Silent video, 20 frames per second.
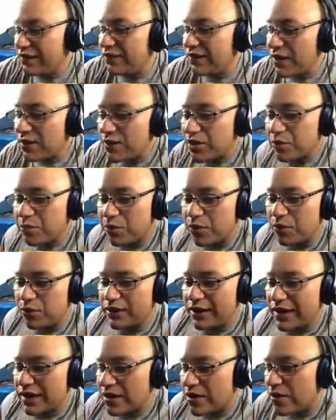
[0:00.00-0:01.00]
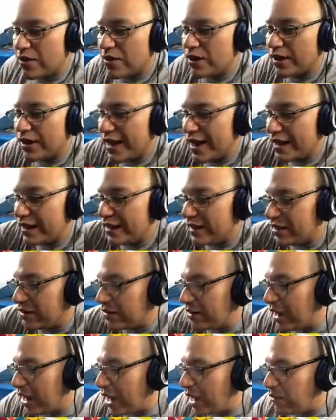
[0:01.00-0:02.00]
if I were to pull that card out of
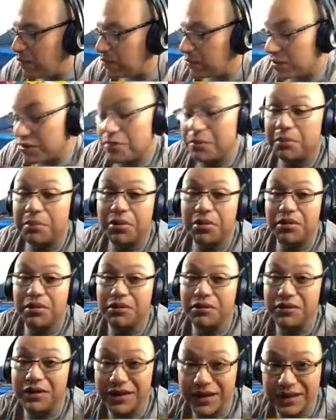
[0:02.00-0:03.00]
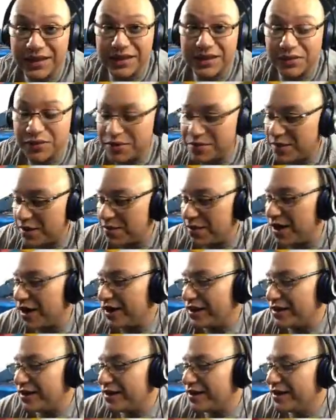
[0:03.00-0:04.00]
here, I would completely lose my
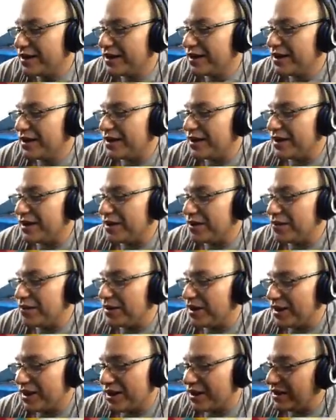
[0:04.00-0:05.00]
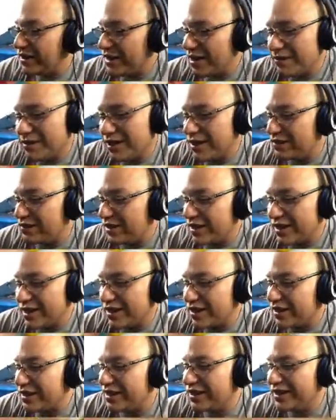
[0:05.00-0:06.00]
mind. Um, and I'm not even kidding.